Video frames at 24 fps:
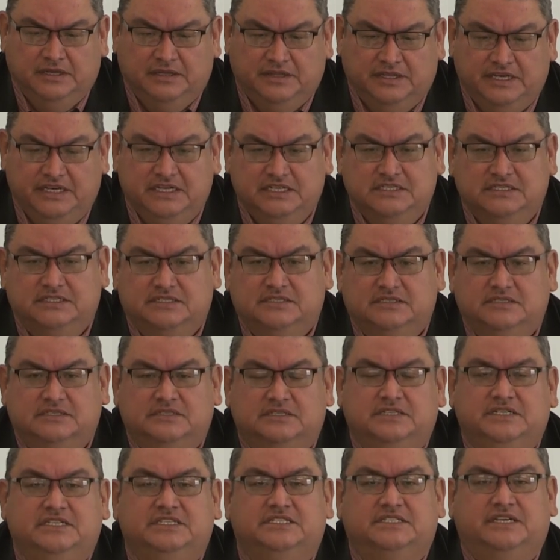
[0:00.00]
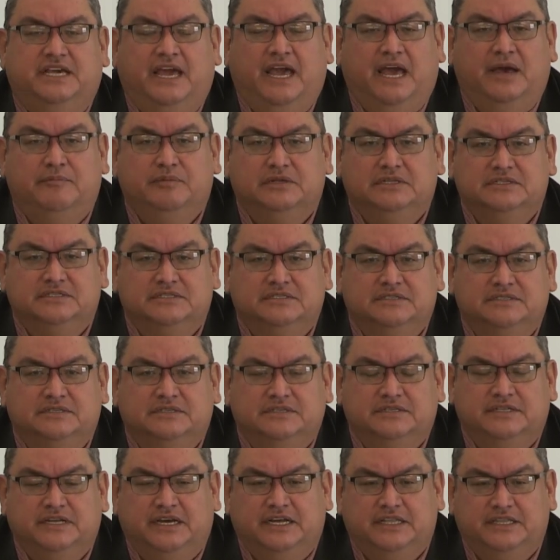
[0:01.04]
these cabins
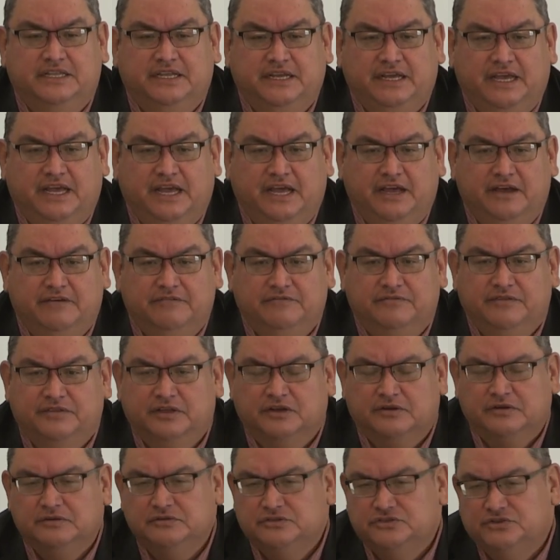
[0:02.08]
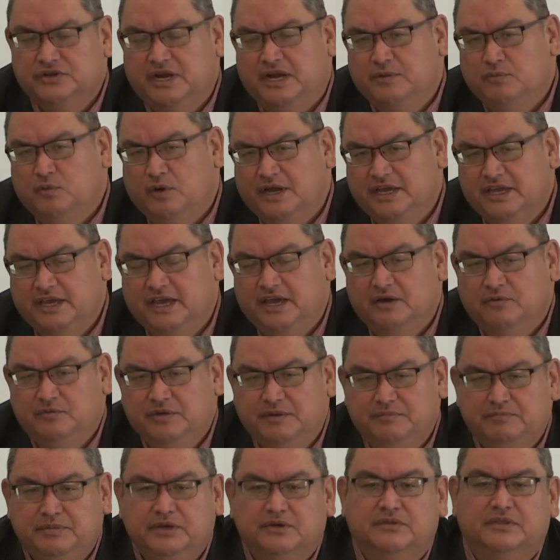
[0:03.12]
that they have. The Crow tribe, why can't we
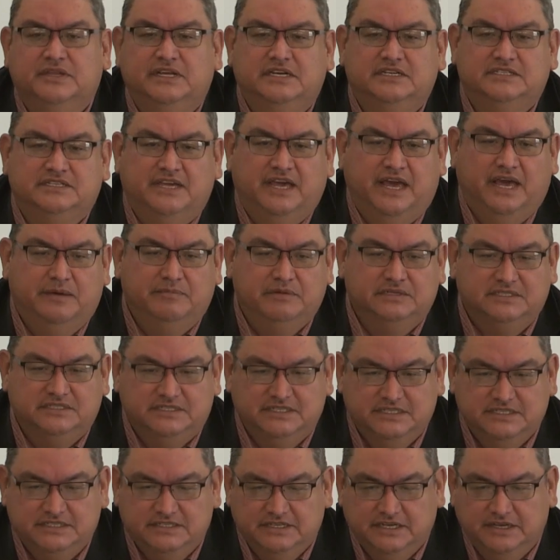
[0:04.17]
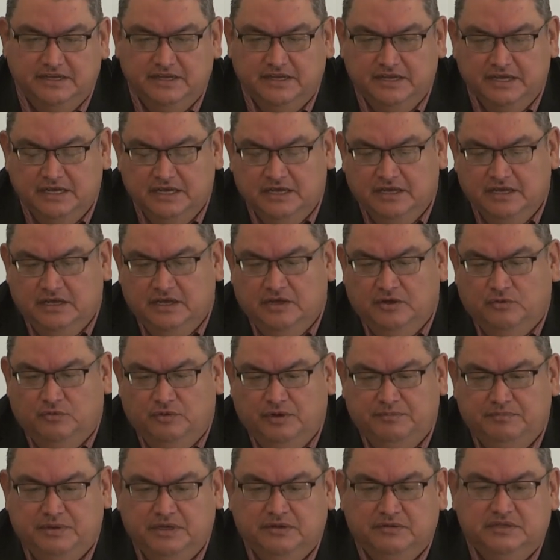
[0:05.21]
build these cabins, they say. We
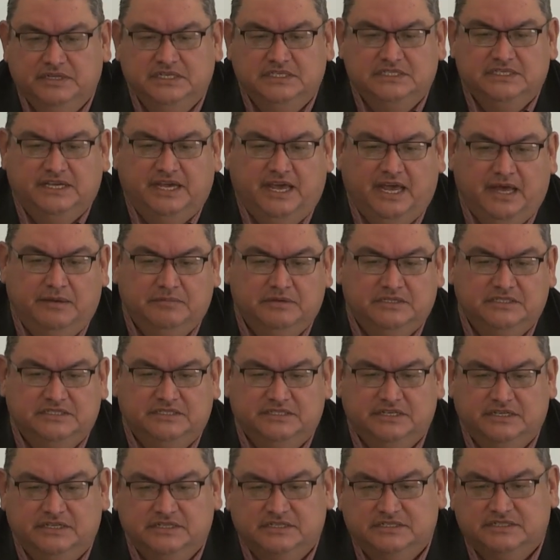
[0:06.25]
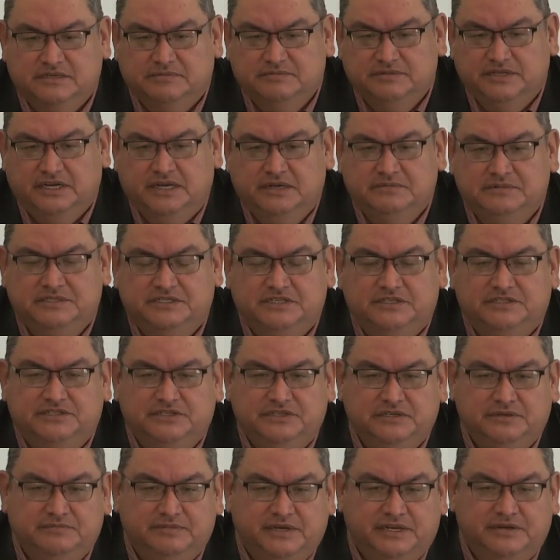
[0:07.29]
build these cabins, sometimes they're
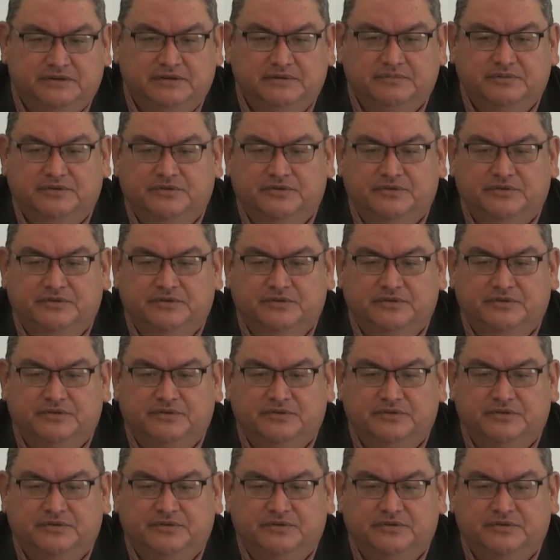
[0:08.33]
2-bedroom,